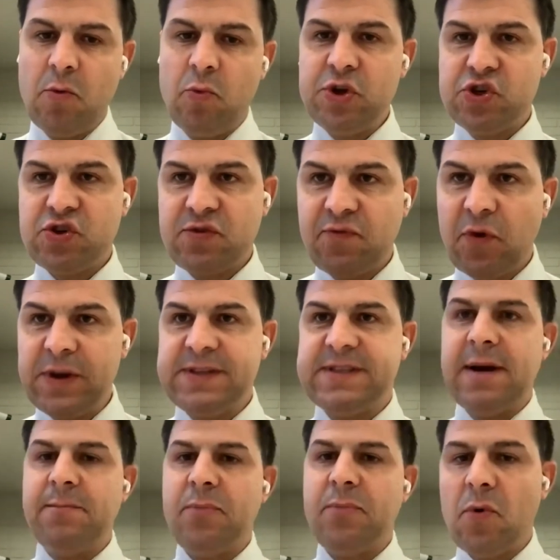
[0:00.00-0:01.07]
which, for
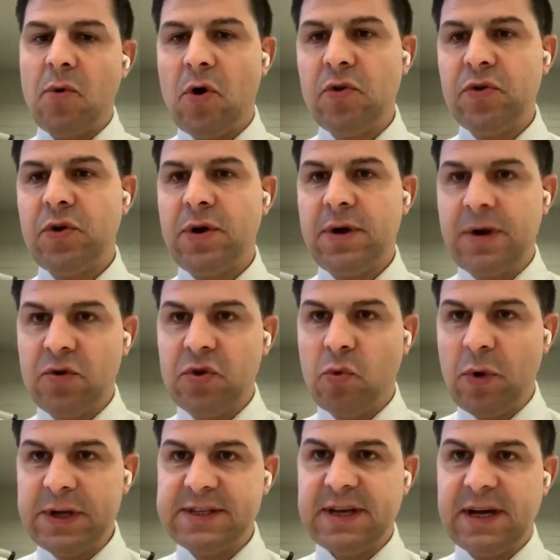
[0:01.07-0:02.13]
example, on
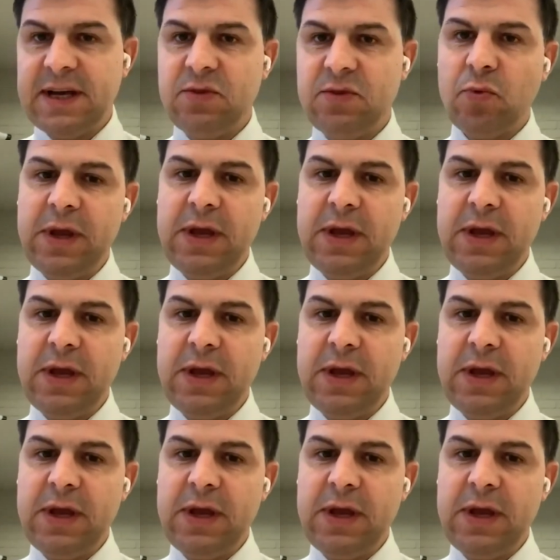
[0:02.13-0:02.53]
the one side,